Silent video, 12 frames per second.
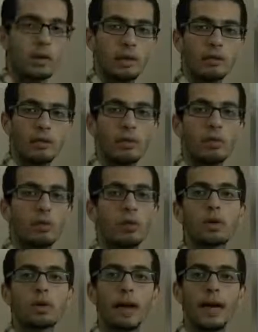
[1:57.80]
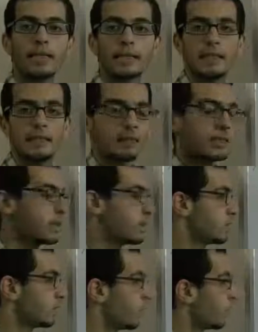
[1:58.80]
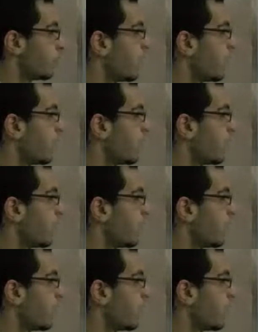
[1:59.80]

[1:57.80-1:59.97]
level will rise inside the tube,